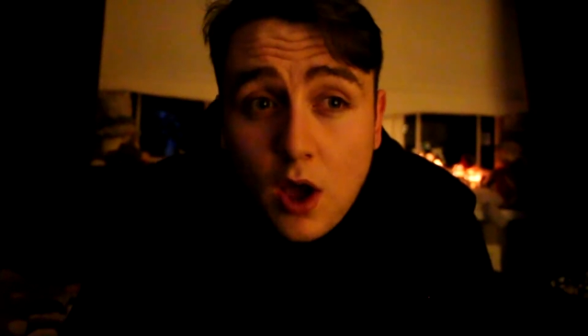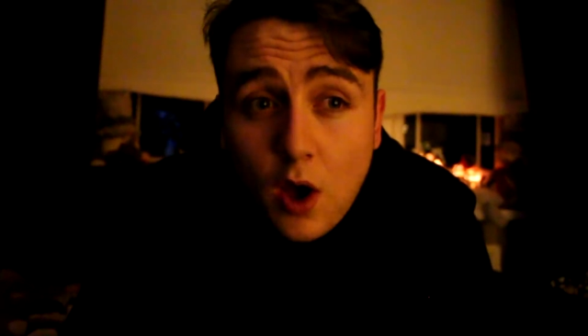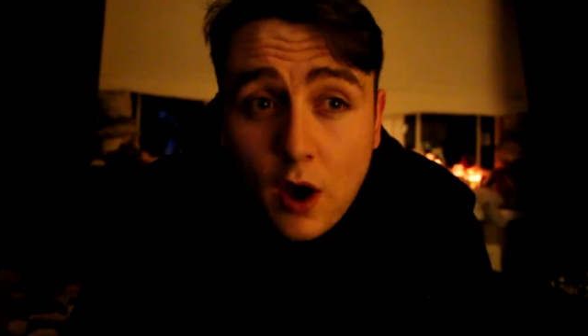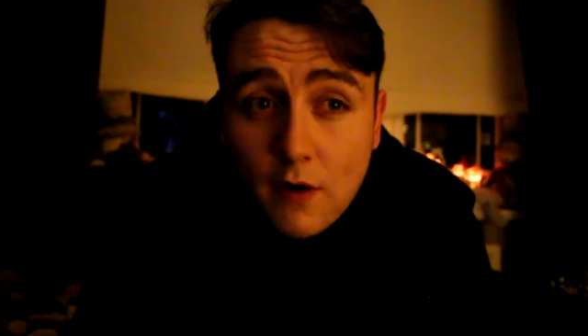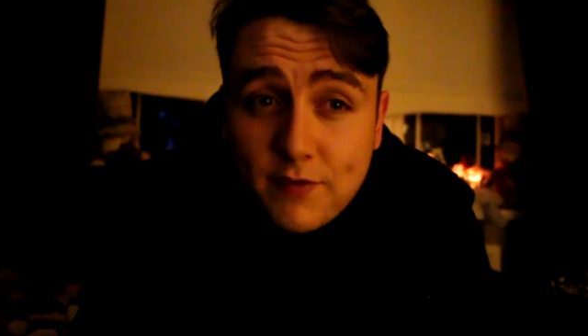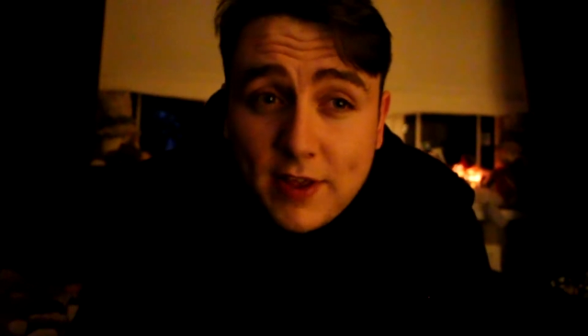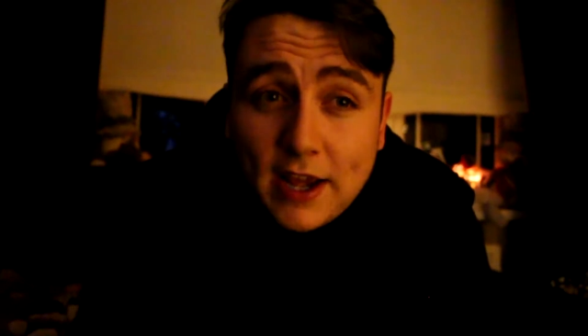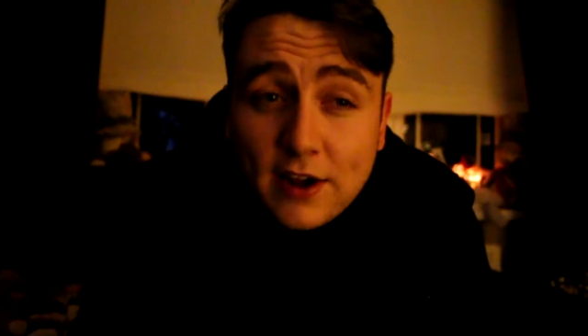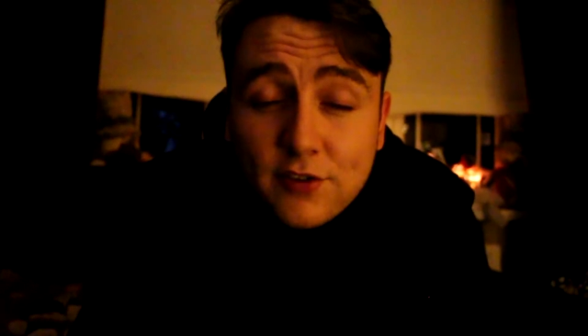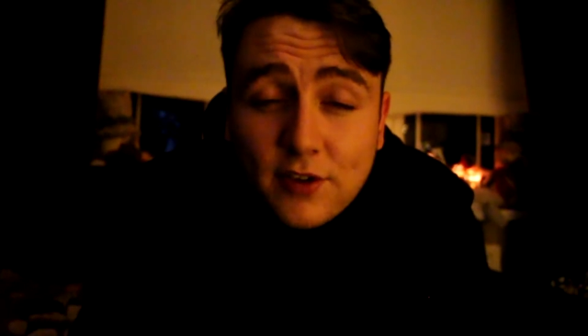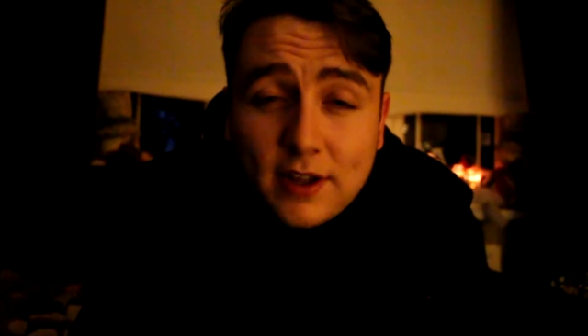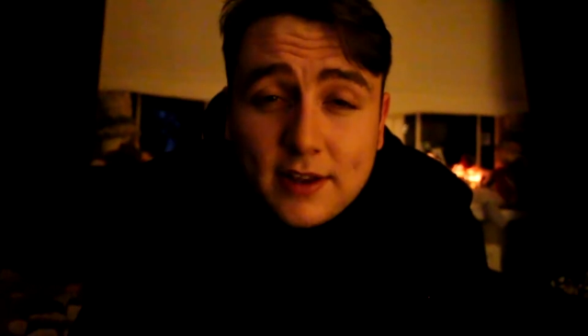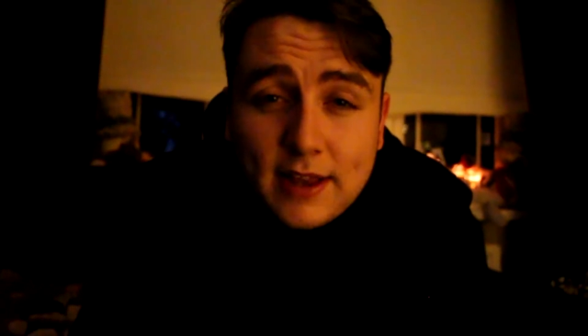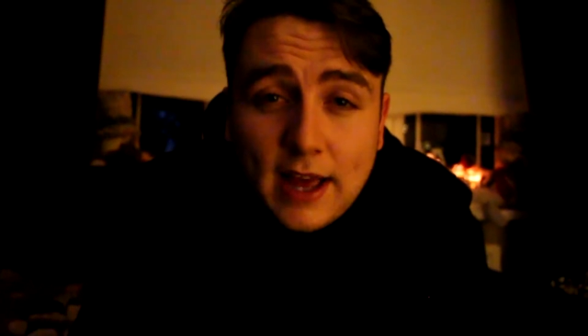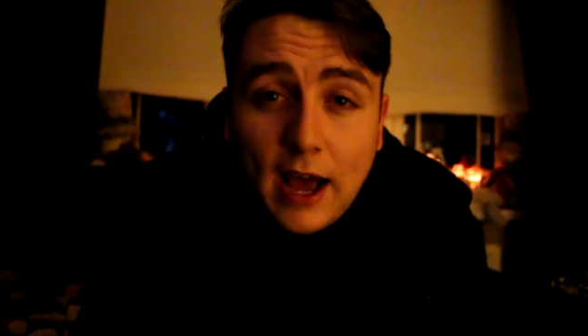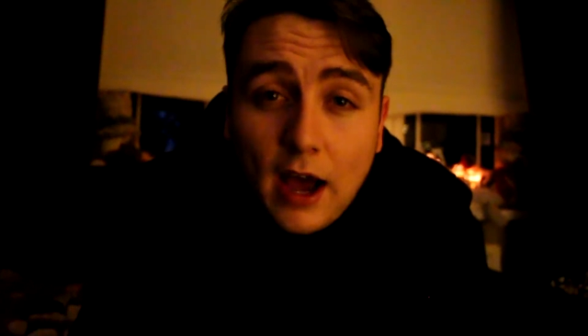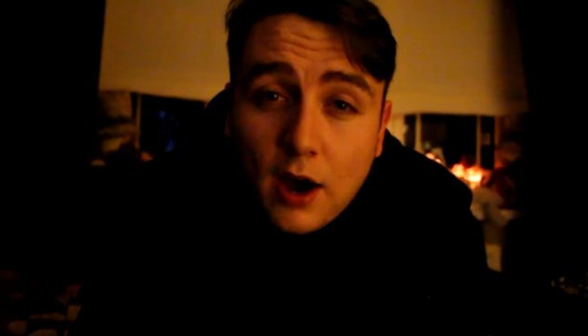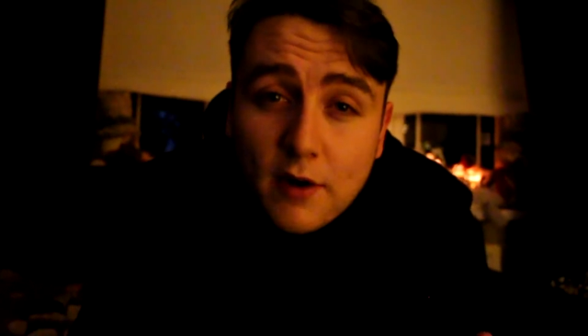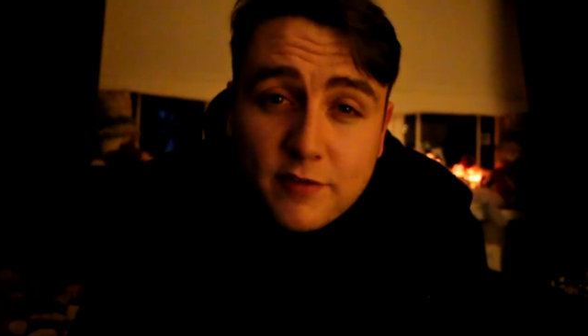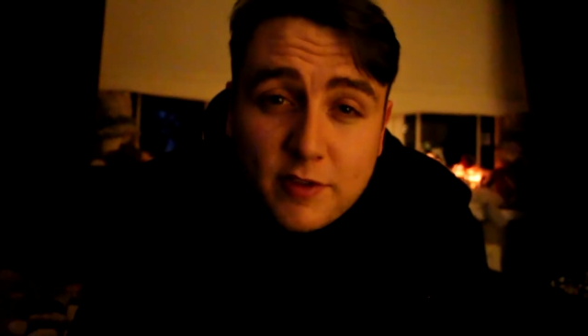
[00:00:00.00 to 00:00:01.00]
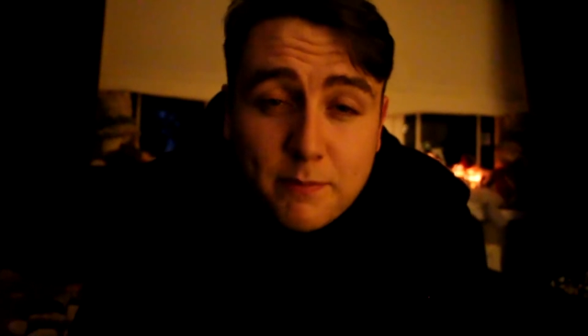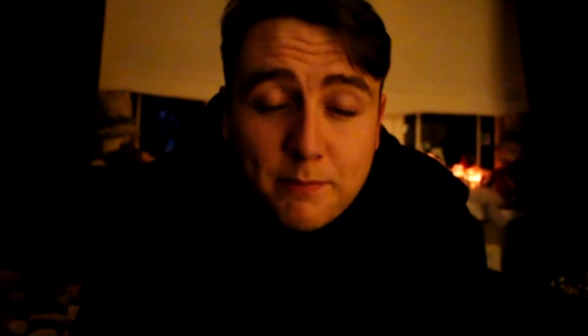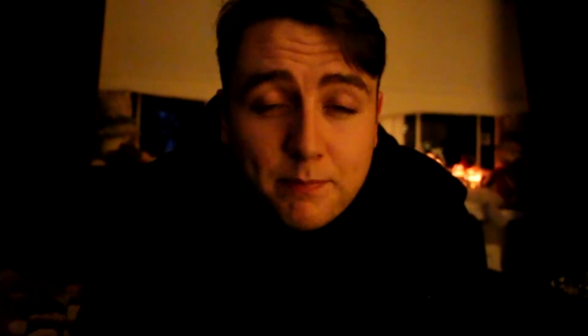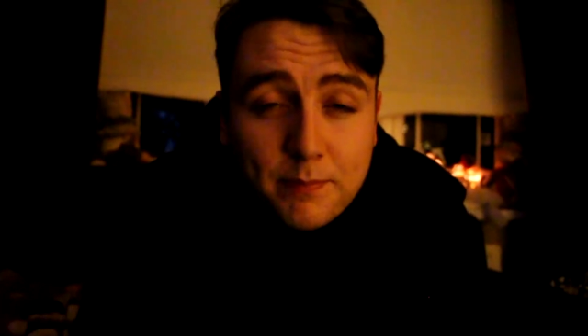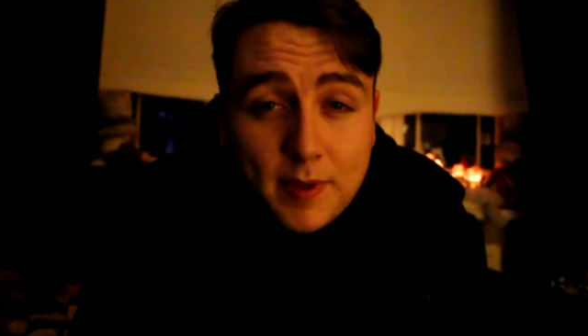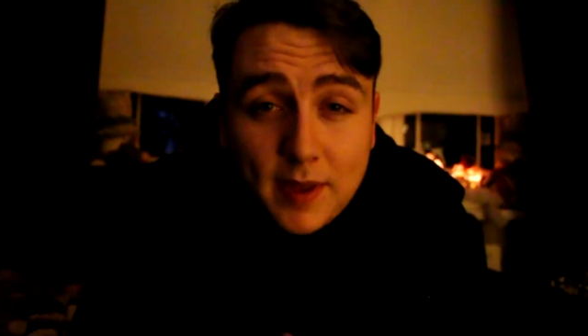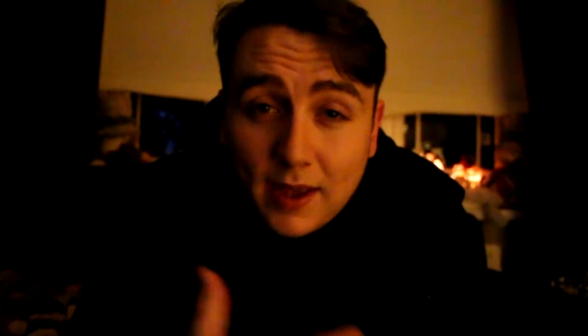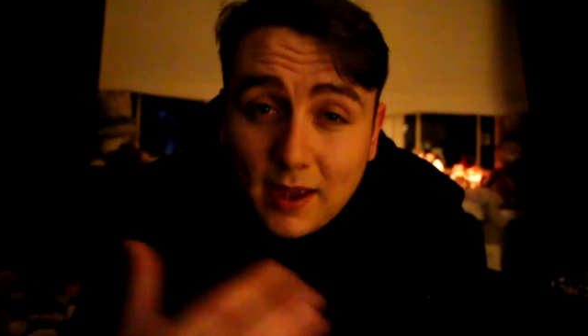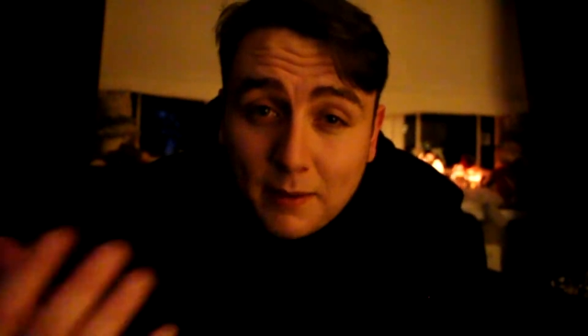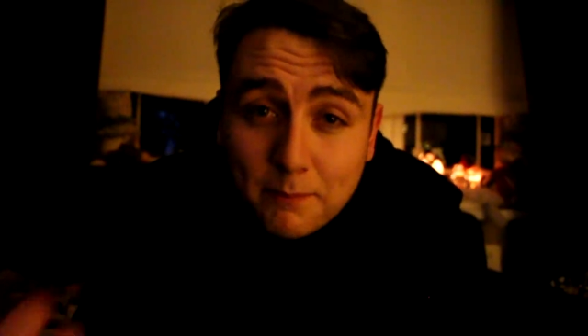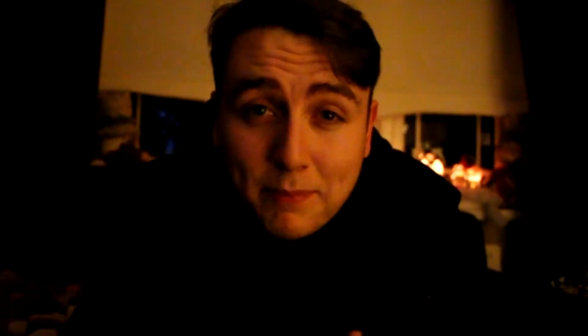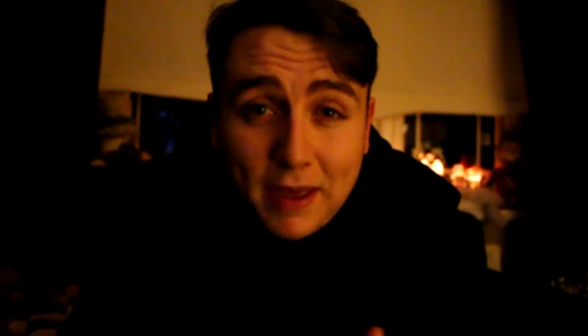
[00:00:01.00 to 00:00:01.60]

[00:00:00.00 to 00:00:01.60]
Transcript: I have things like that. I have the